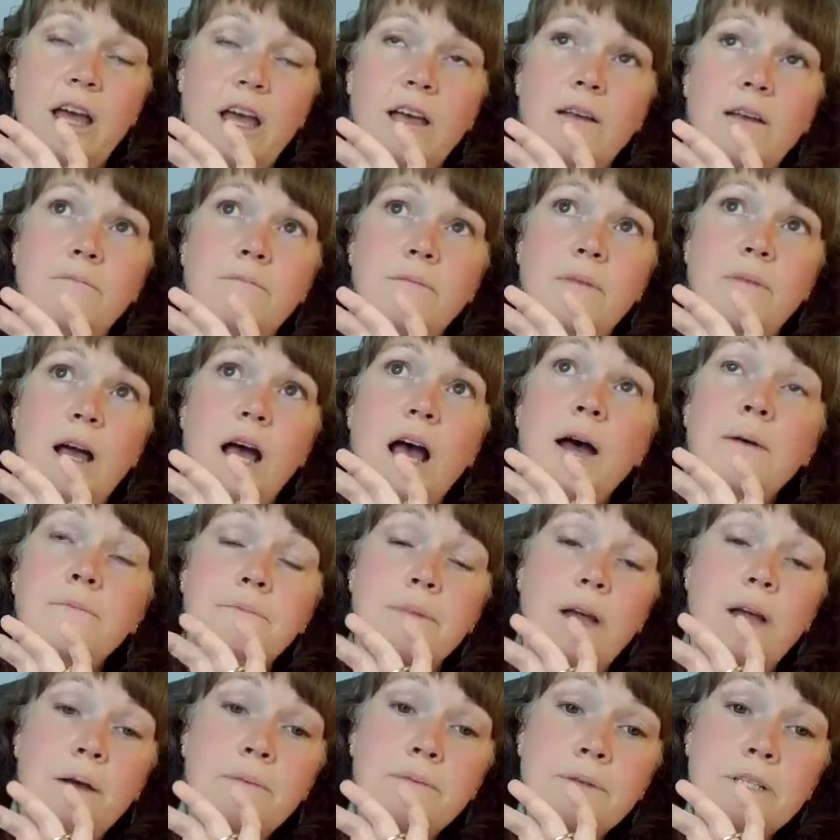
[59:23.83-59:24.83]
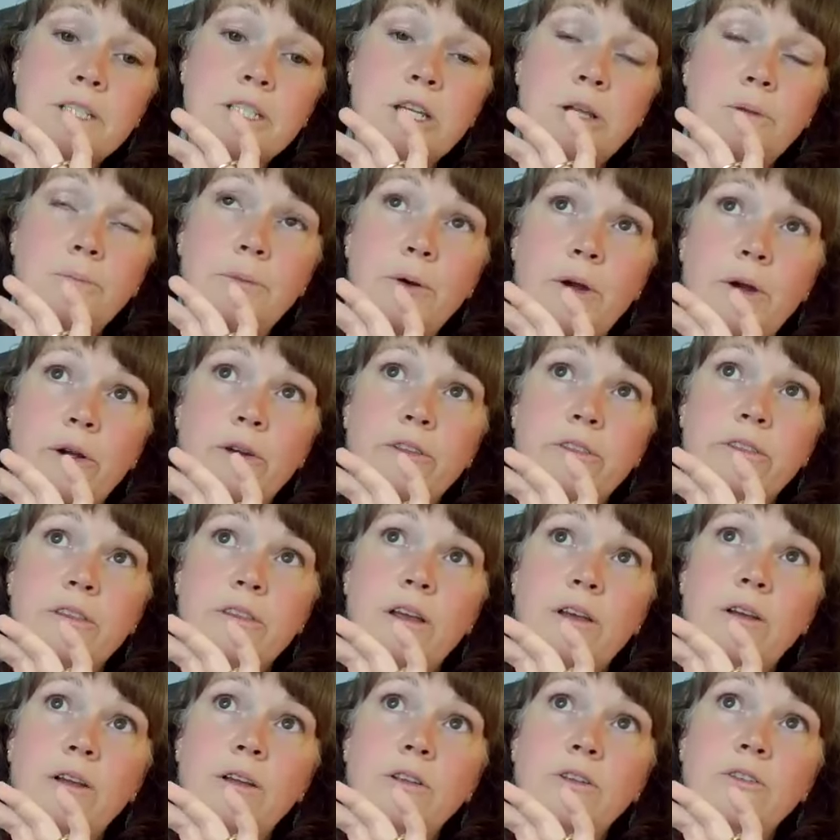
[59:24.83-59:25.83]
up until
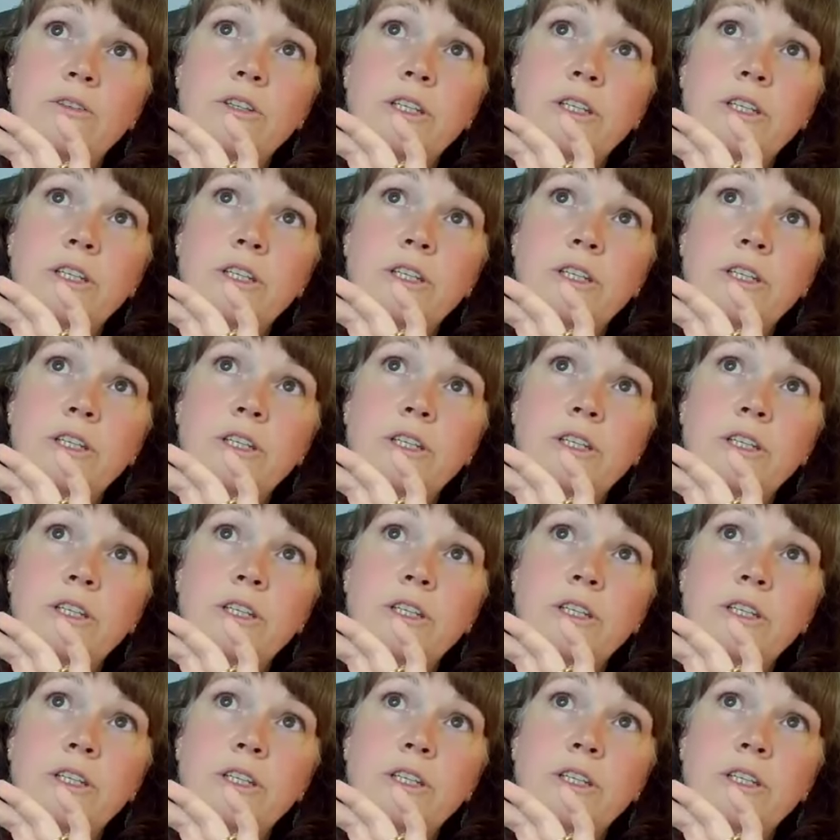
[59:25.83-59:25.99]
birth,